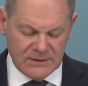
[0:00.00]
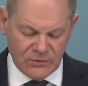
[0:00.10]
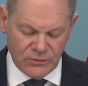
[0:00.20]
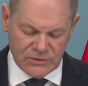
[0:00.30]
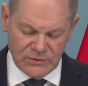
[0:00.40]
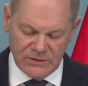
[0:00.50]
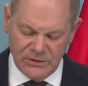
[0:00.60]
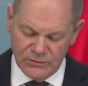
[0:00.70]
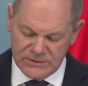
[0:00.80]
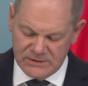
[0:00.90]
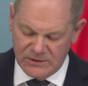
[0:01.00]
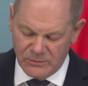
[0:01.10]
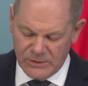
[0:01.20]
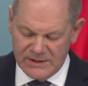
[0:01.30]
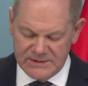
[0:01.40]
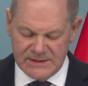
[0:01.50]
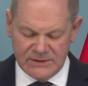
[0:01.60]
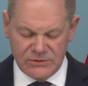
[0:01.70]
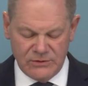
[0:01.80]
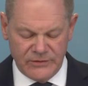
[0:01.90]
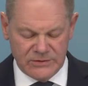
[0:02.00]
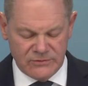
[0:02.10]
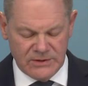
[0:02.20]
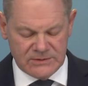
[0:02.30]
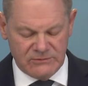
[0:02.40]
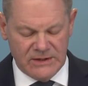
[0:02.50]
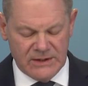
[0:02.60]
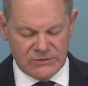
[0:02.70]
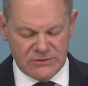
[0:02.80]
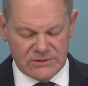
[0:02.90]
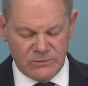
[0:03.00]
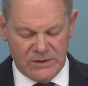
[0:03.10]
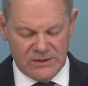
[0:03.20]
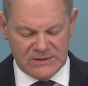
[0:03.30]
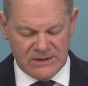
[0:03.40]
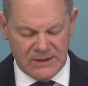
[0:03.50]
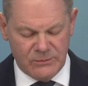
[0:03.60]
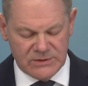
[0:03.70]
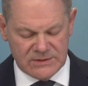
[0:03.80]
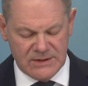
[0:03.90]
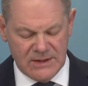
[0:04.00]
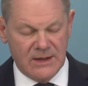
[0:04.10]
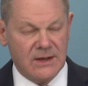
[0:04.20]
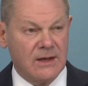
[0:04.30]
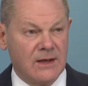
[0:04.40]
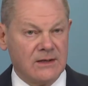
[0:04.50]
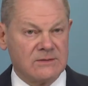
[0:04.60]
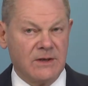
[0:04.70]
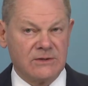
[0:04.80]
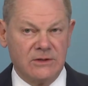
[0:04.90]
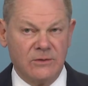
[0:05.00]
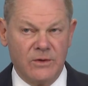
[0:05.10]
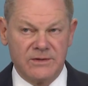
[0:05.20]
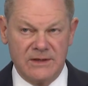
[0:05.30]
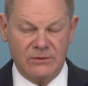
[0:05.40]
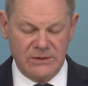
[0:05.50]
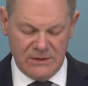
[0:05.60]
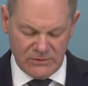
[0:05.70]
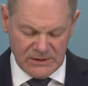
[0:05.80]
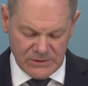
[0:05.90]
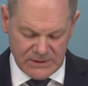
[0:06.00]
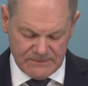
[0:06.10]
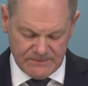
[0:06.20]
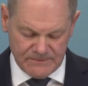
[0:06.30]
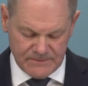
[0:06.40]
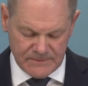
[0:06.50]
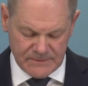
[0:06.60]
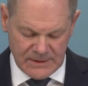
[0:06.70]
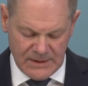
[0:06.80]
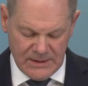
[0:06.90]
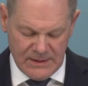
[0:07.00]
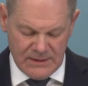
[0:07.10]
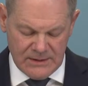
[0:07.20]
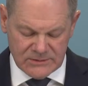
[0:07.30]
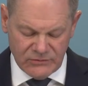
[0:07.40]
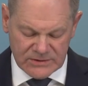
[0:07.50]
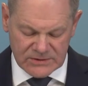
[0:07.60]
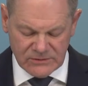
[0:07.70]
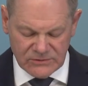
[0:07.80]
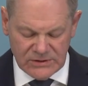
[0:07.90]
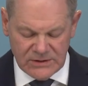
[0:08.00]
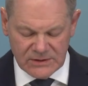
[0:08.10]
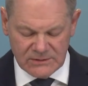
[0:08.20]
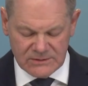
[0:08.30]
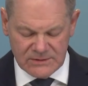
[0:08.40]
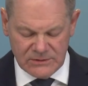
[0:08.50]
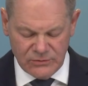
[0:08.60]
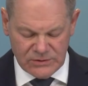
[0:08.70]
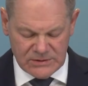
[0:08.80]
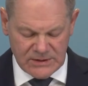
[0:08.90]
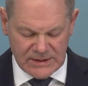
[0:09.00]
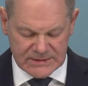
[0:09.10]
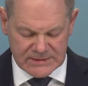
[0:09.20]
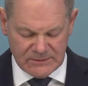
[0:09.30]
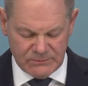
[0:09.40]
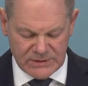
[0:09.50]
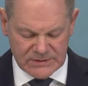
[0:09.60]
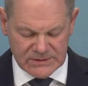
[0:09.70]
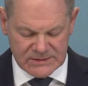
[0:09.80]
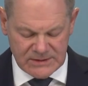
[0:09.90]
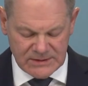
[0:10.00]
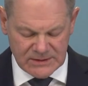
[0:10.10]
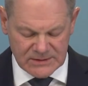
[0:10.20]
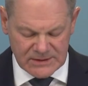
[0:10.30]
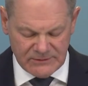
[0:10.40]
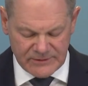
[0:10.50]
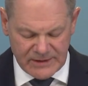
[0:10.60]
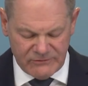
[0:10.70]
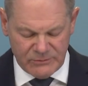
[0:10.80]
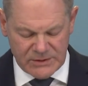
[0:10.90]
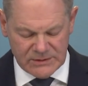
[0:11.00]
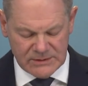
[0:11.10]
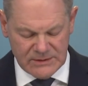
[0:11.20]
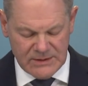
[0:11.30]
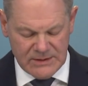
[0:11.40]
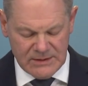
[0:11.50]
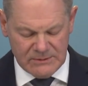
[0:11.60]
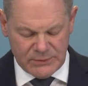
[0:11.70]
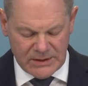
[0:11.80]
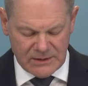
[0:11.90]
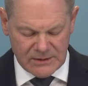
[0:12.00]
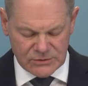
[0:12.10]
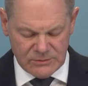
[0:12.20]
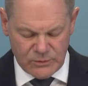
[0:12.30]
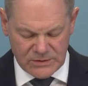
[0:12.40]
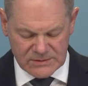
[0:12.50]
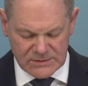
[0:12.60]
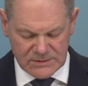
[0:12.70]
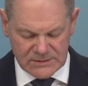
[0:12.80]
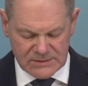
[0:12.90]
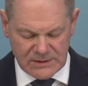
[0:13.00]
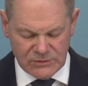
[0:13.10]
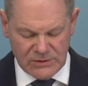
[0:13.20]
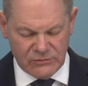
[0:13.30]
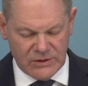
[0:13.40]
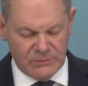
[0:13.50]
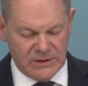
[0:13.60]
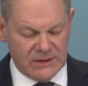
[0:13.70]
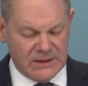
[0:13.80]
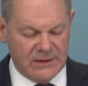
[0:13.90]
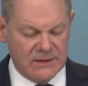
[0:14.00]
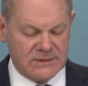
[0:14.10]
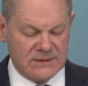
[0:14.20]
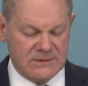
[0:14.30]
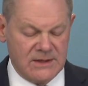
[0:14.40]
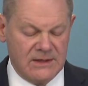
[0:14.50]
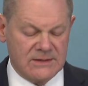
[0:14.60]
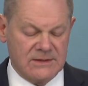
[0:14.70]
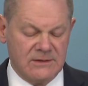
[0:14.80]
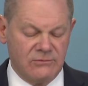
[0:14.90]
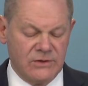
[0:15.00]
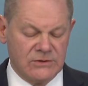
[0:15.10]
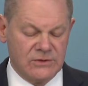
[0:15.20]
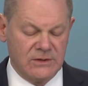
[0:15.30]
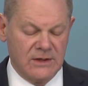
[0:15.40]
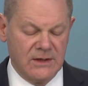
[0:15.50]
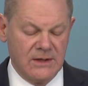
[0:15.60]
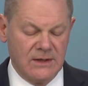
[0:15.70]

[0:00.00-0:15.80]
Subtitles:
This also includes the normalization of Israel's relations with its neighbors, especially with Saudi Arabia. Israel's strategic security lies in Palestinian self-government in partnership with Saudi Arabia and other states in the region